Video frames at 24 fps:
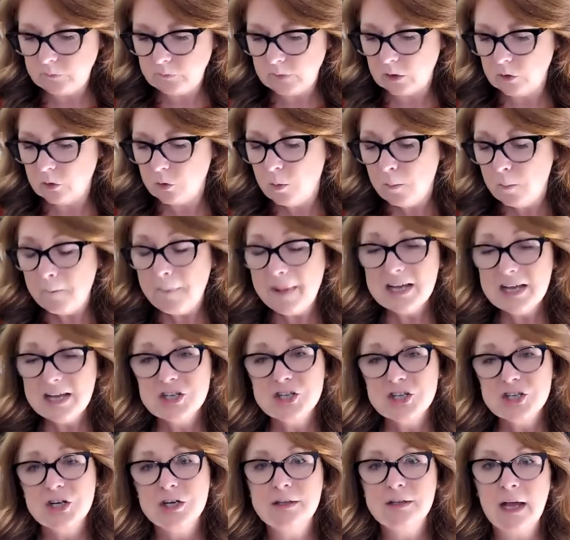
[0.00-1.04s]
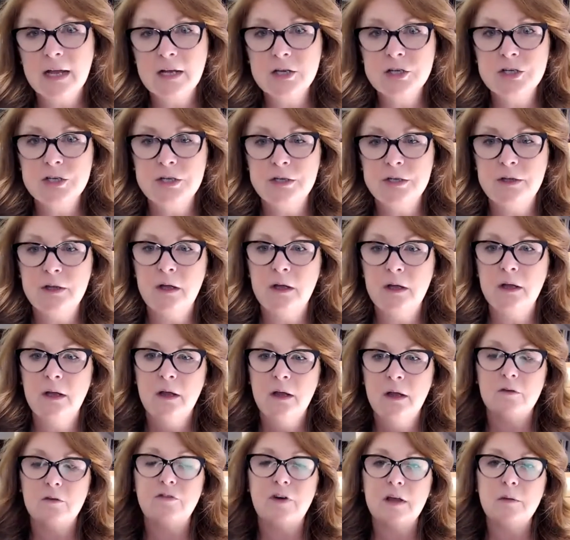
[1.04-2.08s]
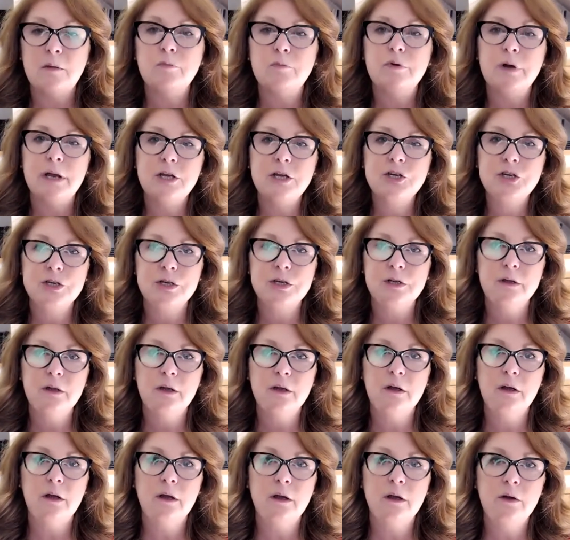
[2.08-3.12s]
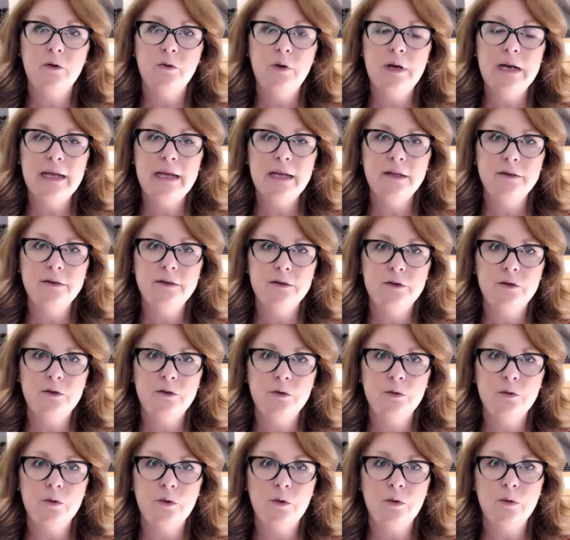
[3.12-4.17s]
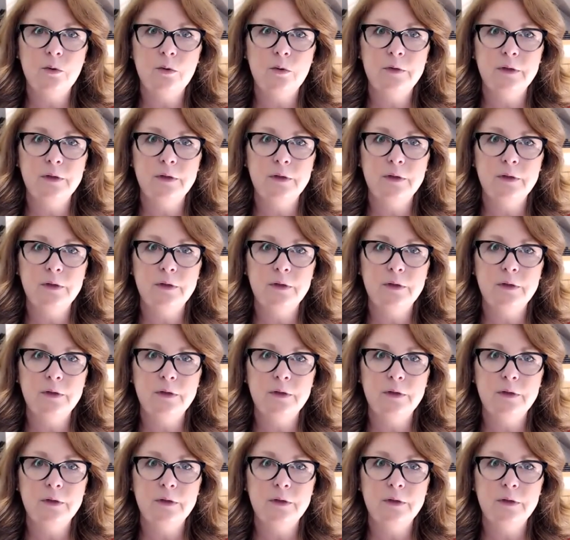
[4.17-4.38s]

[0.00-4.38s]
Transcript: who measured actually the vibration related to all